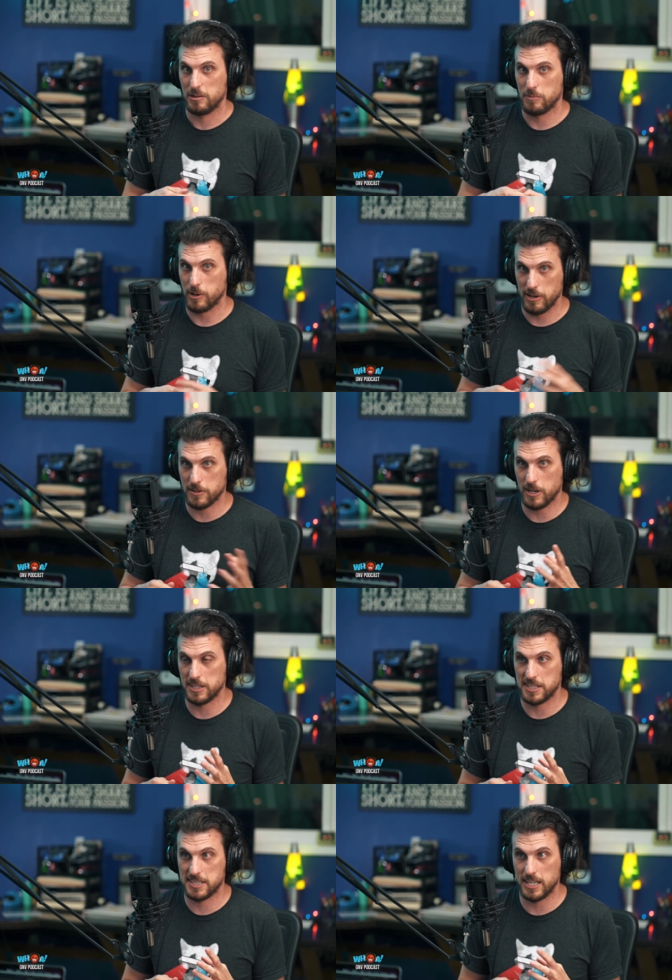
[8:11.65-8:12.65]
my wife
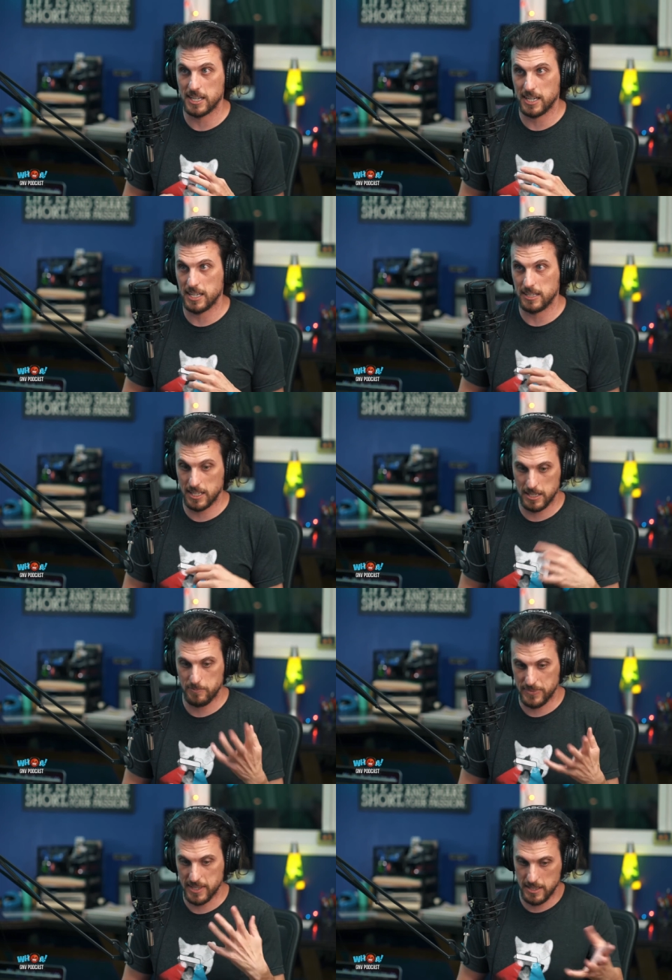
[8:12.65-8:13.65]
called in sick and like
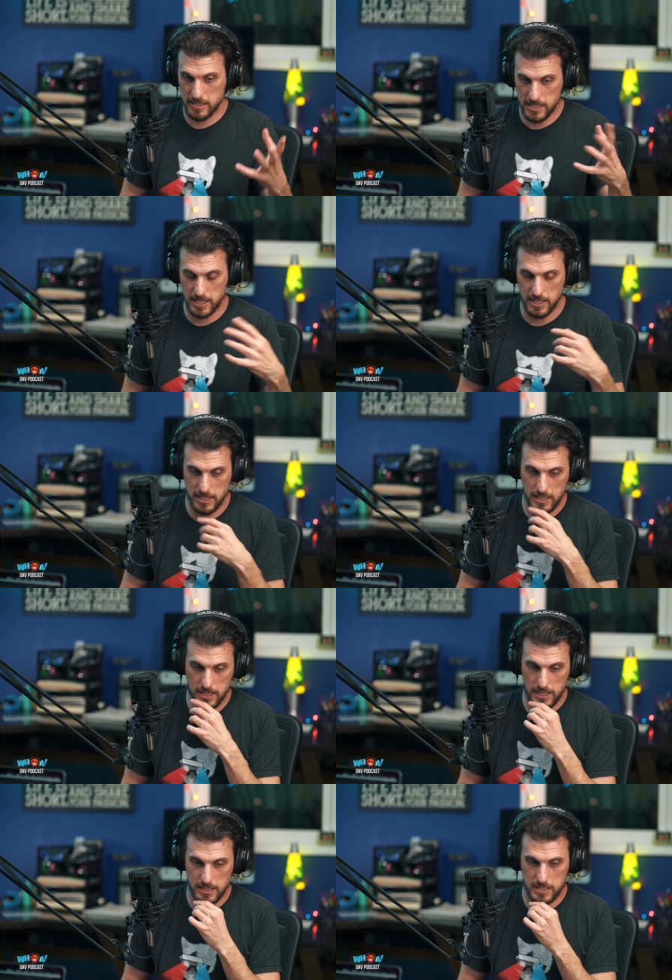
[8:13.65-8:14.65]

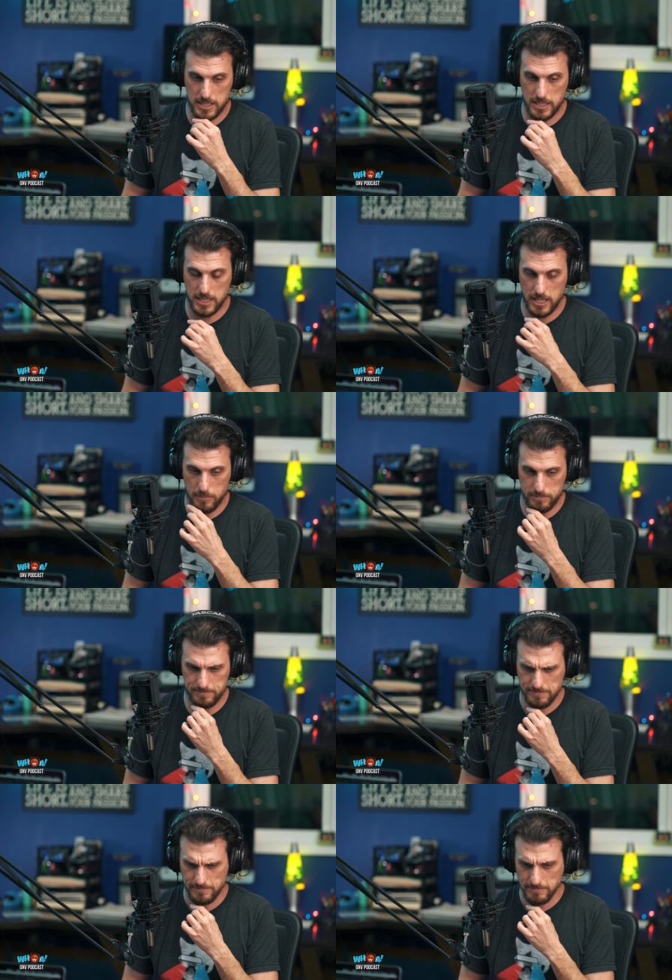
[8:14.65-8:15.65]
she she um